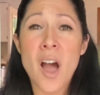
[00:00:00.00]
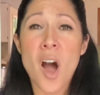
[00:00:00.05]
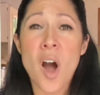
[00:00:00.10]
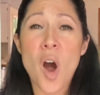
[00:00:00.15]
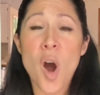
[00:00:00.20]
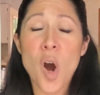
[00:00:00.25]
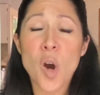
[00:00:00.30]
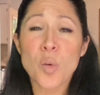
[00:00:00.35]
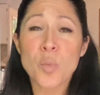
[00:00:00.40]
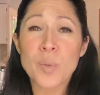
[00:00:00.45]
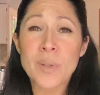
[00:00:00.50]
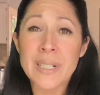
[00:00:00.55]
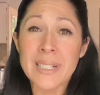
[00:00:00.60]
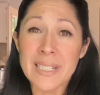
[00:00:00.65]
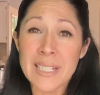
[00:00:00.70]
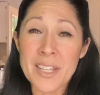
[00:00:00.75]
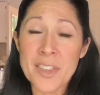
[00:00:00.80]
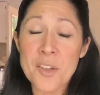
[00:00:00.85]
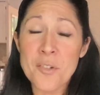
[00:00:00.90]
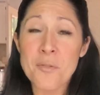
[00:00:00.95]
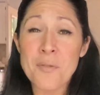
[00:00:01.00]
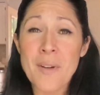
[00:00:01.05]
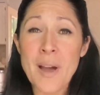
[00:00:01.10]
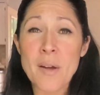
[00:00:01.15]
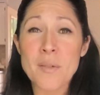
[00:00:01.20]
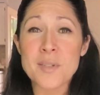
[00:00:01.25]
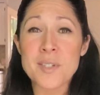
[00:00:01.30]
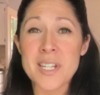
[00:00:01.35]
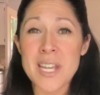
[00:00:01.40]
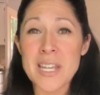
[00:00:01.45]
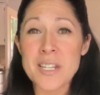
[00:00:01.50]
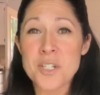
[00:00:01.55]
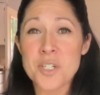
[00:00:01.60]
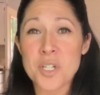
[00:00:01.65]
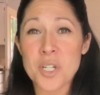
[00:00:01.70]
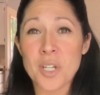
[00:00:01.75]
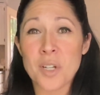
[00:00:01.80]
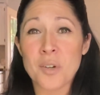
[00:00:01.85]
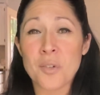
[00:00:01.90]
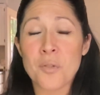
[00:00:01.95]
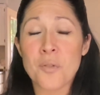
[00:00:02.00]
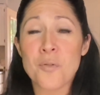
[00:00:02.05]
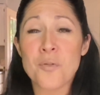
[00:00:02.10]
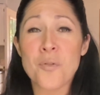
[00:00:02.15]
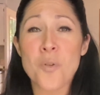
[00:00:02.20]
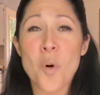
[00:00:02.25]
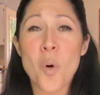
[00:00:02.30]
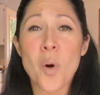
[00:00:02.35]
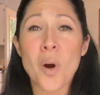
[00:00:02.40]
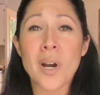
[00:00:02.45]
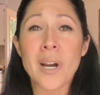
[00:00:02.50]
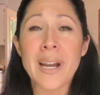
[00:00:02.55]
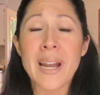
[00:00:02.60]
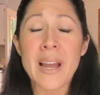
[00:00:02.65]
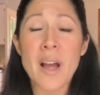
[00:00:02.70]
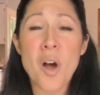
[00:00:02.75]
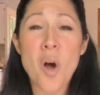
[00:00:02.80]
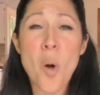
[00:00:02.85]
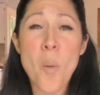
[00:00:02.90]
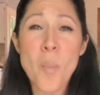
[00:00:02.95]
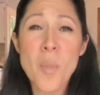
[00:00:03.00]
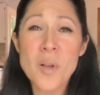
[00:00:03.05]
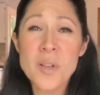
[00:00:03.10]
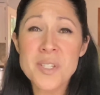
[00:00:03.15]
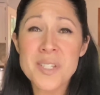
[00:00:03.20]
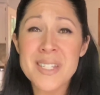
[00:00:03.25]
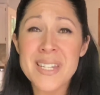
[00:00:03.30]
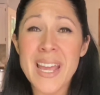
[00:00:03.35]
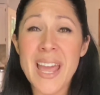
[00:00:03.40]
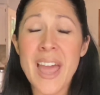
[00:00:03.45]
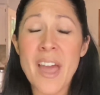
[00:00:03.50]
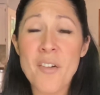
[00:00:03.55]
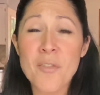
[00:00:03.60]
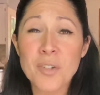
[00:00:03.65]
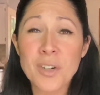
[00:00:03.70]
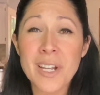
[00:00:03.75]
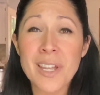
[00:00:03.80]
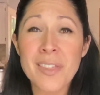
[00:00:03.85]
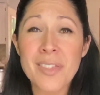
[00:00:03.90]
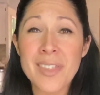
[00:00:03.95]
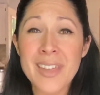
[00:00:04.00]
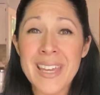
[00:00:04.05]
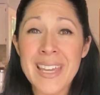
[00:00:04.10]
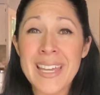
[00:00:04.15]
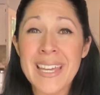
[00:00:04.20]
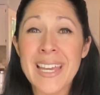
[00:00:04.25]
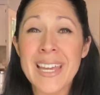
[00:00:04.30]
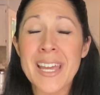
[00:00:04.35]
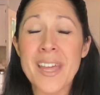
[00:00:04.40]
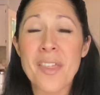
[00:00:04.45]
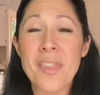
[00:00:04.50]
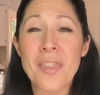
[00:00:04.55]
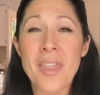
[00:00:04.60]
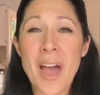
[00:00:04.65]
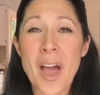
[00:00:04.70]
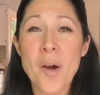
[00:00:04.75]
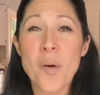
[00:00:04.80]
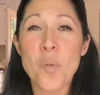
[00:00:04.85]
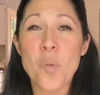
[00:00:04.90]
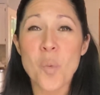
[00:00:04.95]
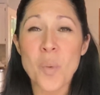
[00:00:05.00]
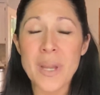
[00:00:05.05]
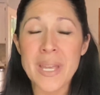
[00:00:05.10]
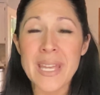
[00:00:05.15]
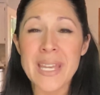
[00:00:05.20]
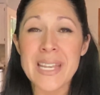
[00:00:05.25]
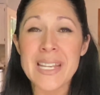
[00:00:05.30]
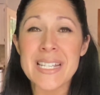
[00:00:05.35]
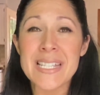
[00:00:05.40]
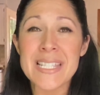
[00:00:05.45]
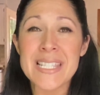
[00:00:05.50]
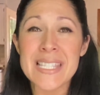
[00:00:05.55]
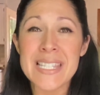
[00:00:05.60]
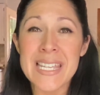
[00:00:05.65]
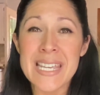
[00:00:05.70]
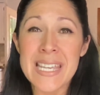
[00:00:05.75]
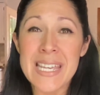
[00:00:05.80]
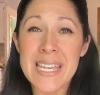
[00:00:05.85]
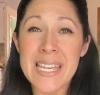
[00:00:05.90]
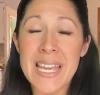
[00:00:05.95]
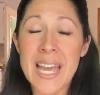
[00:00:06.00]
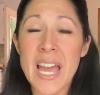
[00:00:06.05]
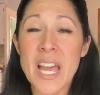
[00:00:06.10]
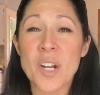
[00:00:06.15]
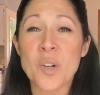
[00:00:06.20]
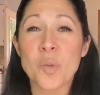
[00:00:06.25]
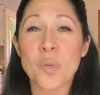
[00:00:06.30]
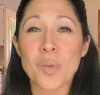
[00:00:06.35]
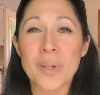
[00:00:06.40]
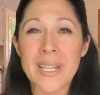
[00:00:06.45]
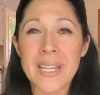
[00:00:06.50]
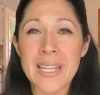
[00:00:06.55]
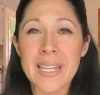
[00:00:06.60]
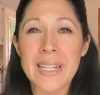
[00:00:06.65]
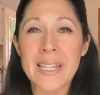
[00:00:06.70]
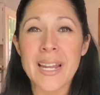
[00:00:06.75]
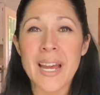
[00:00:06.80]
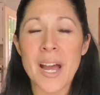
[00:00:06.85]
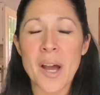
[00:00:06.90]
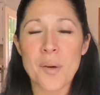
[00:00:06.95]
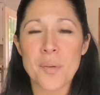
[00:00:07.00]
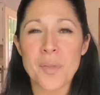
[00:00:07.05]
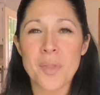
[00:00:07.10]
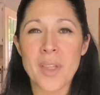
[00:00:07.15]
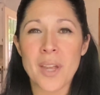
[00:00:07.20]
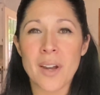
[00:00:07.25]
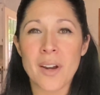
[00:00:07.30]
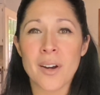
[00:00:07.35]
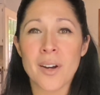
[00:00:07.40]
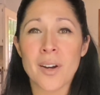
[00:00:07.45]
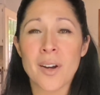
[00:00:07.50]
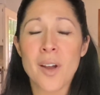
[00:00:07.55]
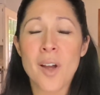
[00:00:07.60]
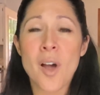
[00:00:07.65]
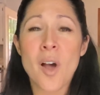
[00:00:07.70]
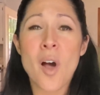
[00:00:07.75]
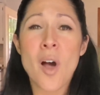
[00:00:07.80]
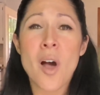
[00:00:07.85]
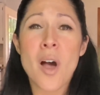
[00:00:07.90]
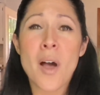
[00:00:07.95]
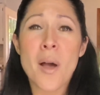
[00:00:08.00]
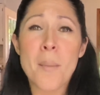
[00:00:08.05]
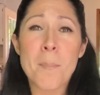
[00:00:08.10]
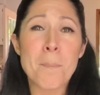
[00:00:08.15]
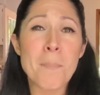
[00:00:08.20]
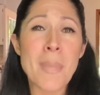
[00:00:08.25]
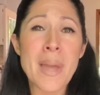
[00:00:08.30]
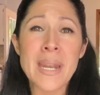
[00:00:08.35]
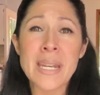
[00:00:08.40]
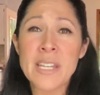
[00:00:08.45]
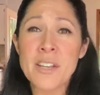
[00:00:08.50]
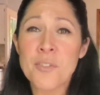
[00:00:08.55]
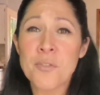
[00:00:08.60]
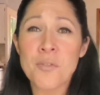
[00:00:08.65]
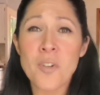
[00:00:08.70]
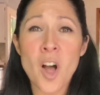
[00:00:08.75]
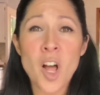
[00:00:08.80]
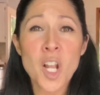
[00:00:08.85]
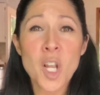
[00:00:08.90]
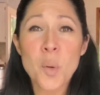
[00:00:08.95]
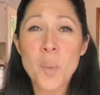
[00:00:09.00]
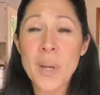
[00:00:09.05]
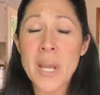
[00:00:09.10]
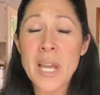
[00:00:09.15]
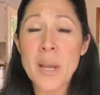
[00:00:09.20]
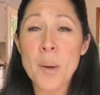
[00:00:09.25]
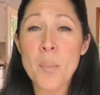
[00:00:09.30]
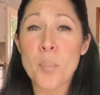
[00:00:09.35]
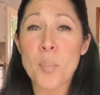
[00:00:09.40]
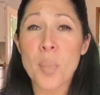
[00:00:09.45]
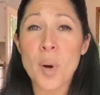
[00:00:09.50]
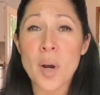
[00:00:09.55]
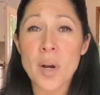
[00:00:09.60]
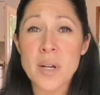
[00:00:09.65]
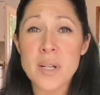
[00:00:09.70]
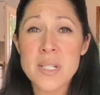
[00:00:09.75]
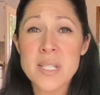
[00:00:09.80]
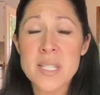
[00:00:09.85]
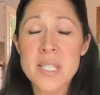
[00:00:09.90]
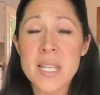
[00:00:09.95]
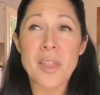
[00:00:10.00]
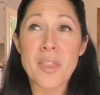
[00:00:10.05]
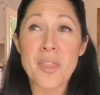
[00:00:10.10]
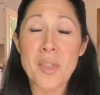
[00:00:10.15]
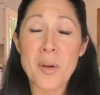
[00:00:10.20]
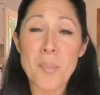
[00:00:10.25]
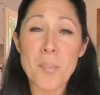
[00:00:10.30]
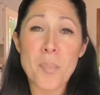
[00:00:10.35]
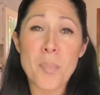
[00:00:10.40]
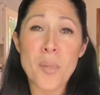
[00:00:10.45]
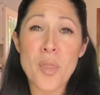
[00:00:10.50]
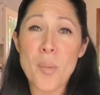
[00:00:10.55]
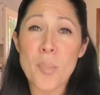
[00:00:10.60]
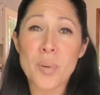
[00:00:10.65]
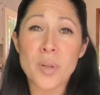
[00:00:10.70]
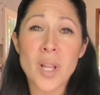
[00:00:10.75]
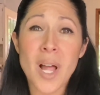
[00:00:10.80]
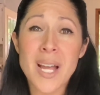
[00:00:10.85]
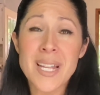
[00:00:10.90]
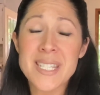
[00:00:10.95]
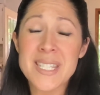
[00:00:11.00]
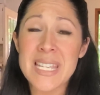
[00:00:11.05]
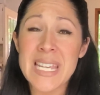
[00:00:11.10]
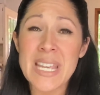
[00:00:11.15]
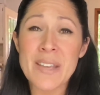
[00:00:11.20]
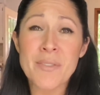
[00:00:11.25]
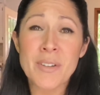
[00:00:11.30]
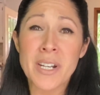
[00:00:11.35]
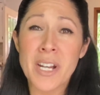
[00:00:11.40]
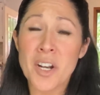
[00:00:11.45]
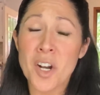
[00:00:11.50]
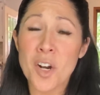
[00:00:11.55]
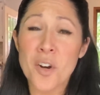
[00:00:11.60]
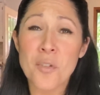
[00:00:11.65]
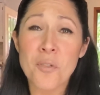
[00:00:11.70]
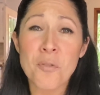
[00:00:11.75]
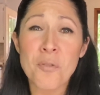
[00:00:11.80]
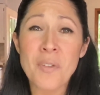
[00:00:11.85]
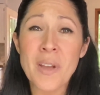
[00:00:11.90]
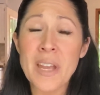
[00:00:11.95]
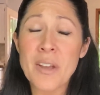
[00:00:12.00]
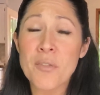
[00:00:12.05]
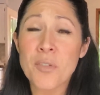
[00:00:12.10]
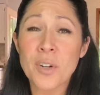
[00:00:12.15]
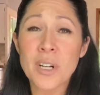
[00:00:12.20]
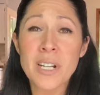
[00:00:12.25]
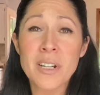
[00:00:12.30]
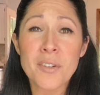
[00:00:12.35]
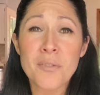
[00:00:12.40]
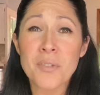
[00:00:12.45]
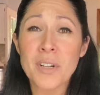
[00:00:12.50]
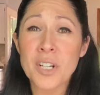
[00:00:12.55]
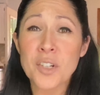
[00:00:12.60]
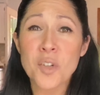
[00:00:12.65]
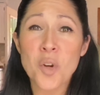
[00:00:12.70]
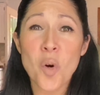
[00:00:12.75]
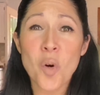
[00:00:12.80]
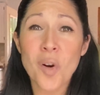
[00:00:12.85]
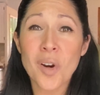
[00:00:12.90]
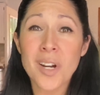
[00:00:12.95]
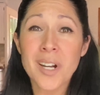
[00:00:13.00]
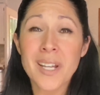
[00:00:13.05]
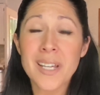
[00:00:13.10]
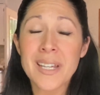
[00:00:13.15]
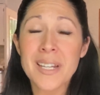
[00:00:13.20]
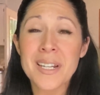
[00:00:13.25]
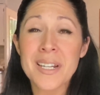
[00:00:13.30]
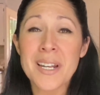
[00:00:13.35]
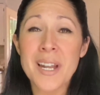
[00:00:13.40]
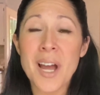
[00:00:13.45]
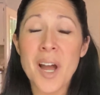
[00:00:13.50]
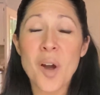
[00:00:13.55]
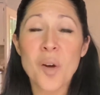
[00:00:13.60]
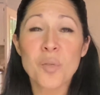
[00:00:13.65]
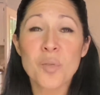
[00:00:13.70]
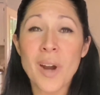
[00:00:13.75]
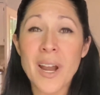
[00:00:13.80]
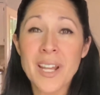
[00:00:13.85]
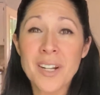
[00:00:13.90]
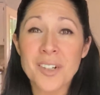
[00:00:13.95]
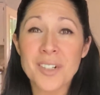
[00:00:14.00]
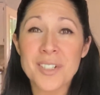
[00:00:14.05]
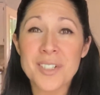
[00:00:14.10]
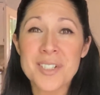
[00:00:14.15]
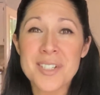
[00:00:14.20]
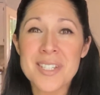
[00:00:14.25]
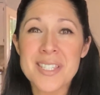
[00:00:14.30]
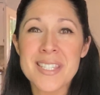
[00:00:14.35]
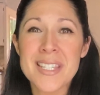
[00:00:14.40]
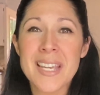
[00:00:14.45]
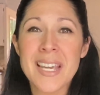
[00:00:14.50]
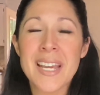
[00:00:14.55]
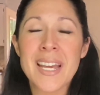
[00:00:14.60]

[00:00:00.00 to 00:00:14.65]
are really the foundation for almost everything that we see and read out there. Many following books, the plots even in our favorite Victorian writers,